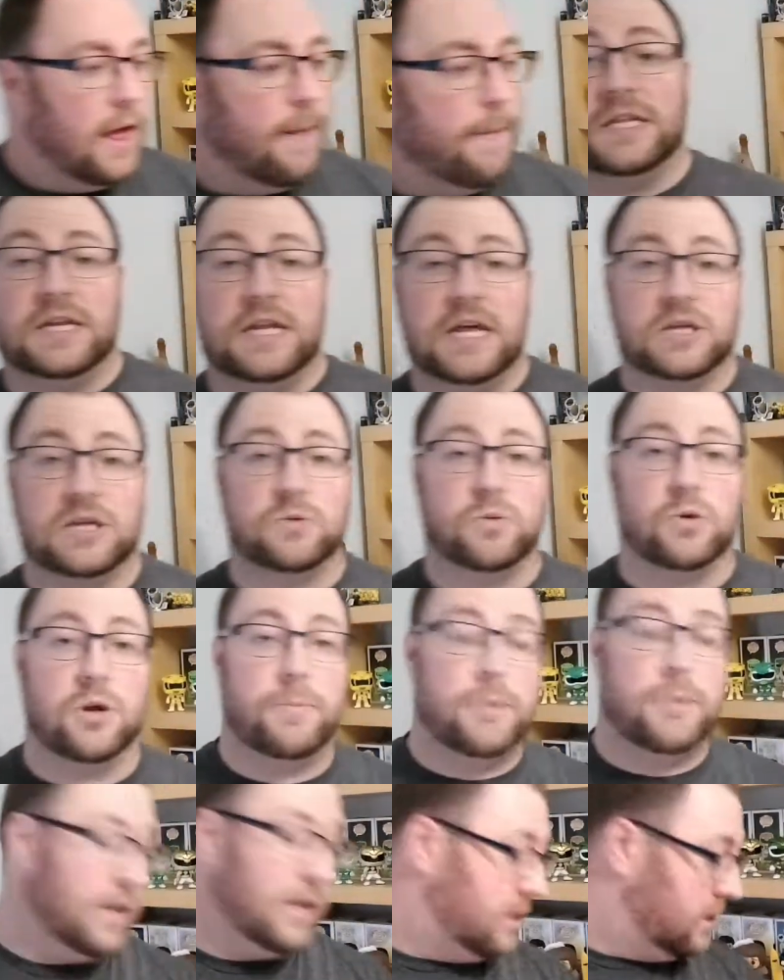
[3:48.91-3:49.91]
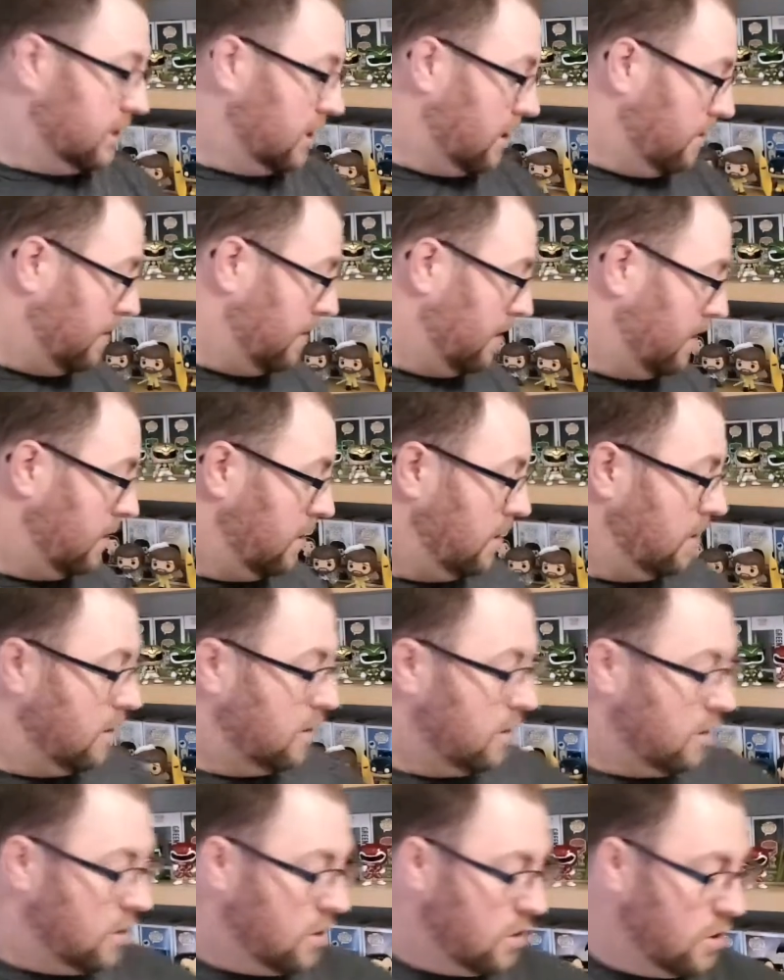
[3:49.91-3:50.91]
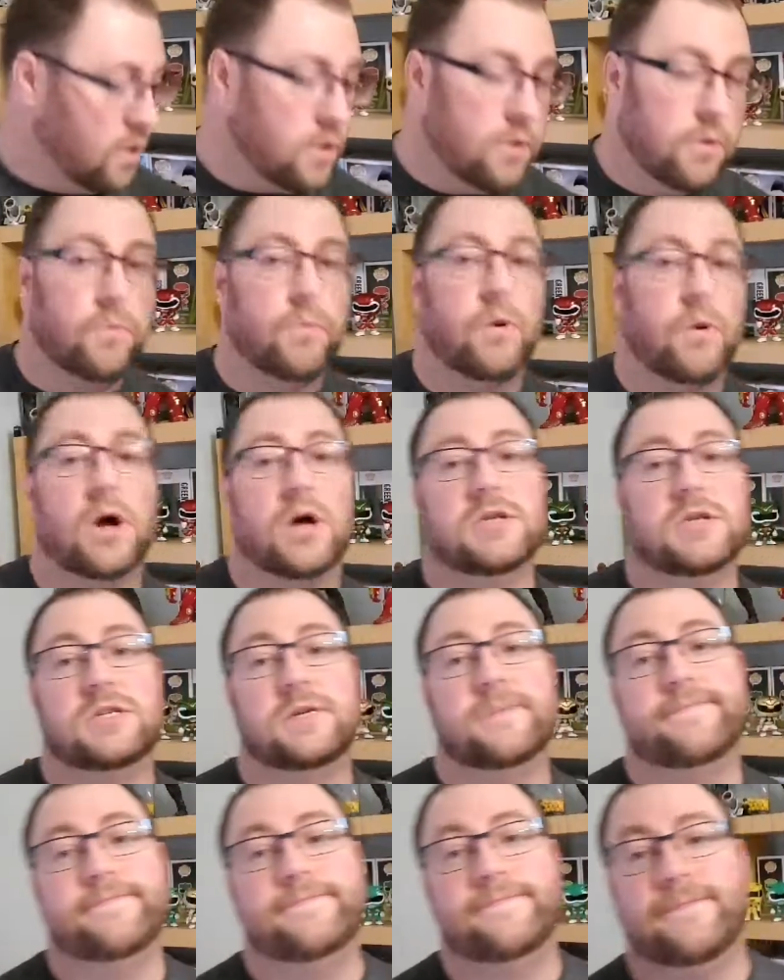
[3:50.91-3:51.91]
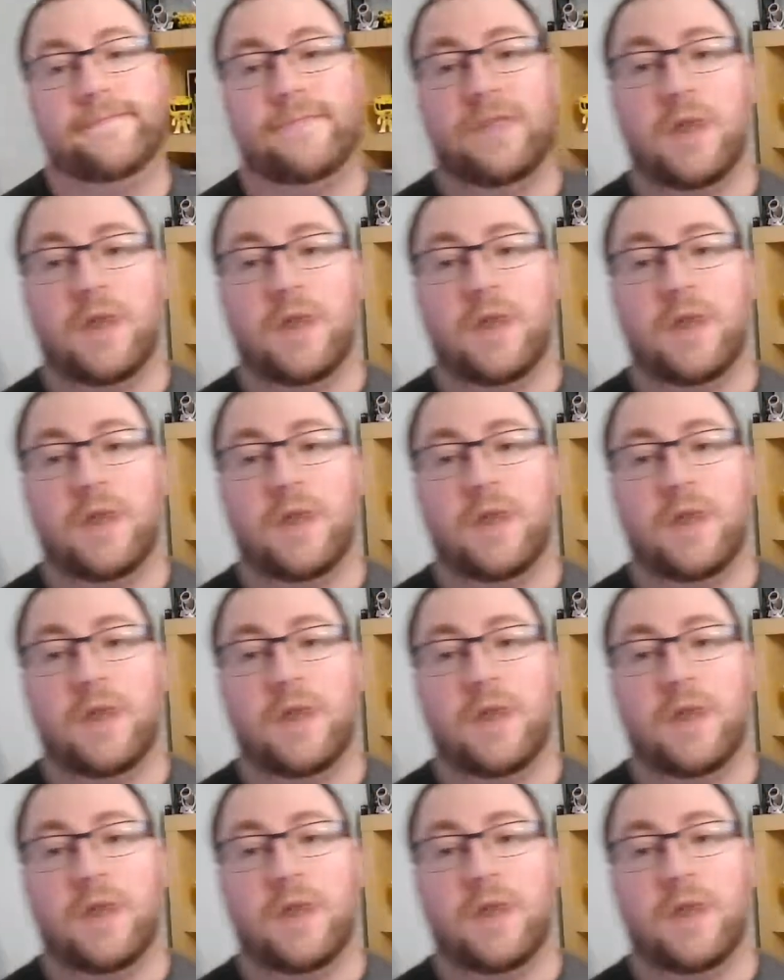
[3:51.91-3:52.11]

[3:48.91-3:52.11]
So the next one I picked up was